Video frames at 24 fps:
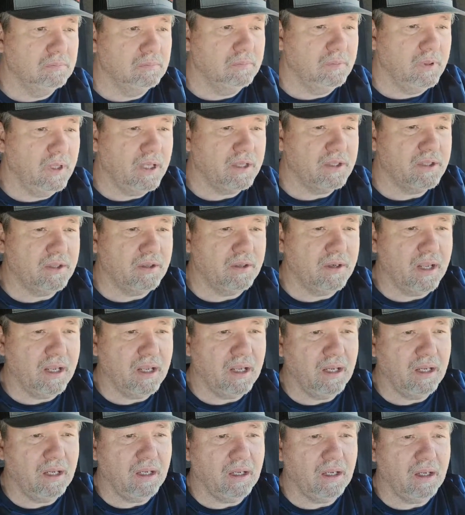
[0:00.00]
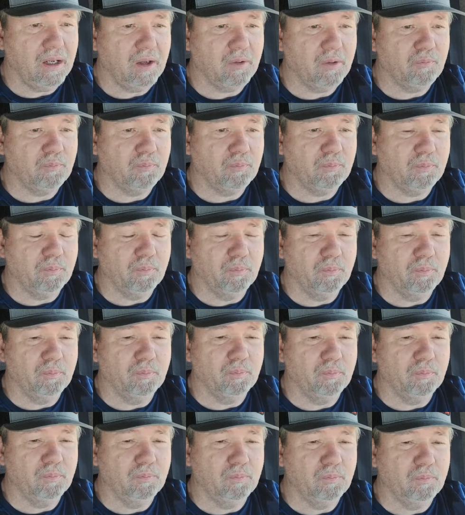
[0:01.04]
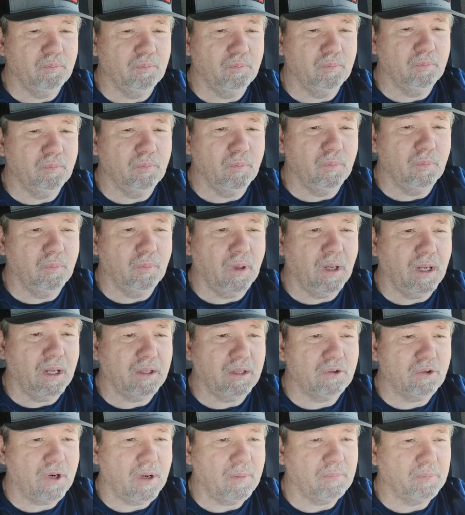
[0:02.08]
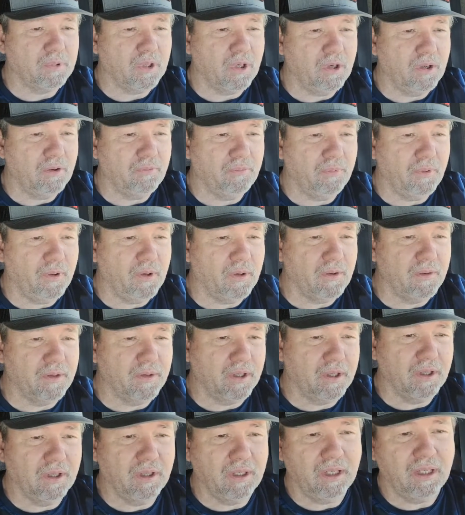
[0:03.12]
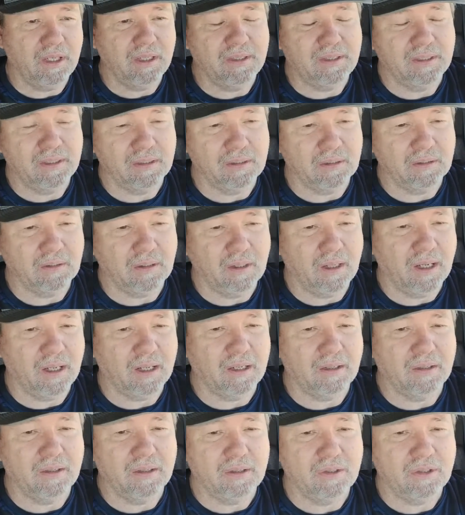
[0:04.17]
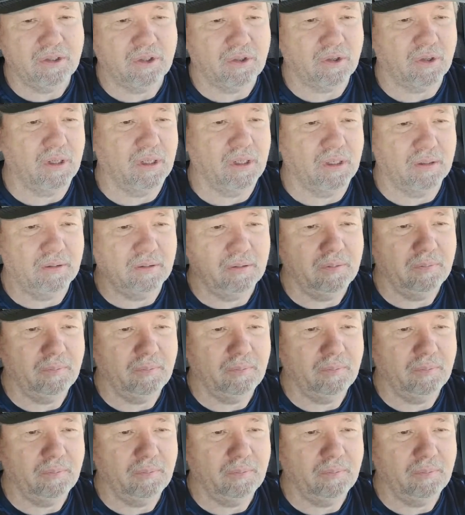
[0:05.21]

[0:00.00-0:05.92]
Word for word: Yesterday, I dropped off all the goodies out of this trailer,